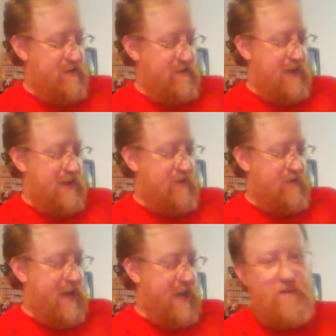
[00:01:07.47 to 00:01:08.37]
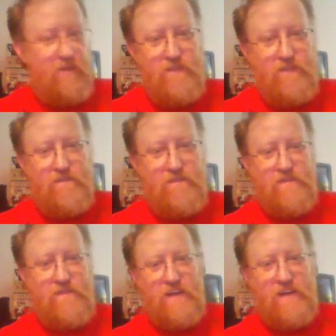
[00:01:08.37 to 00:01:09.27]
count a fifth
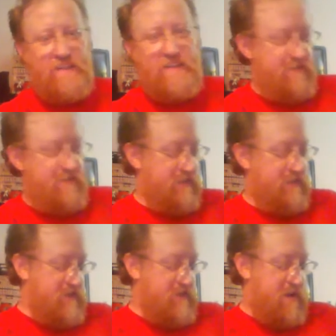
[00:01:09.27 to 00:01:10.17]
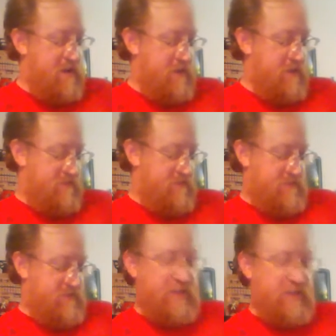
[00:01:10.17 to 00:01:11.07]
of vodka and leave out about
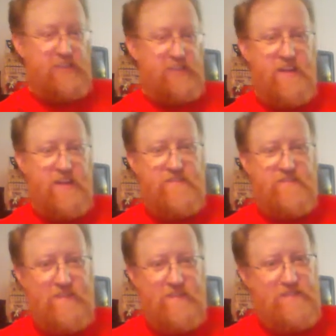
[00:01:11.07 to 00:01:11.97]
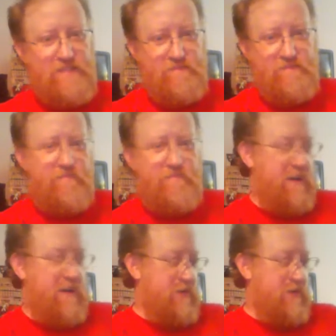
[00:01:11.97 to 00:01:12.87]
6 shots, and that's about how
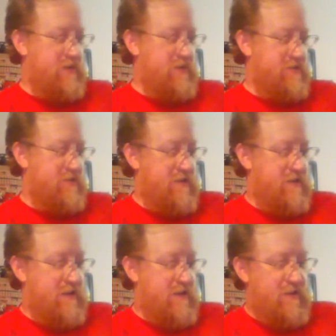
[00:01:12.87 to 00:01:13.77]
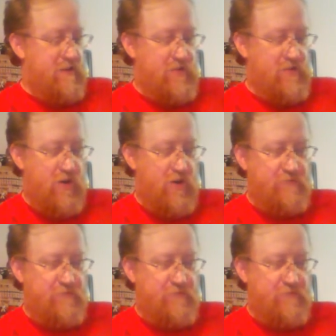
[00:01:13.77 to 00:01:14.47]
many it was. So